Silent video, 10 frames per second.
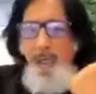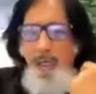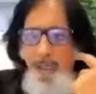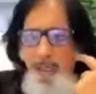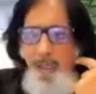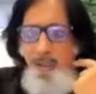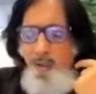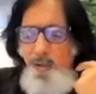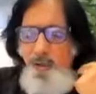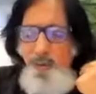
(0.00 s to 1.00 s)
I think,
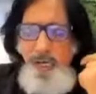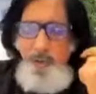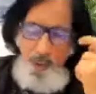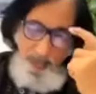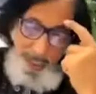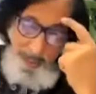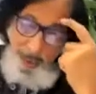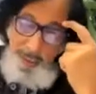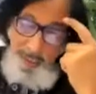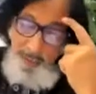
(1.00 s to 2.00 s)
don't we have to blame
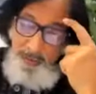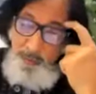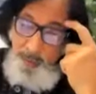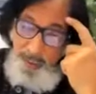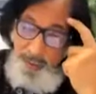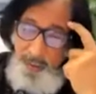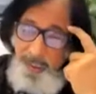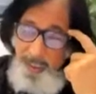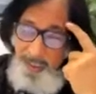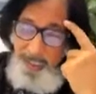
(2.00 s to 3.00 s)
ourselves for it rather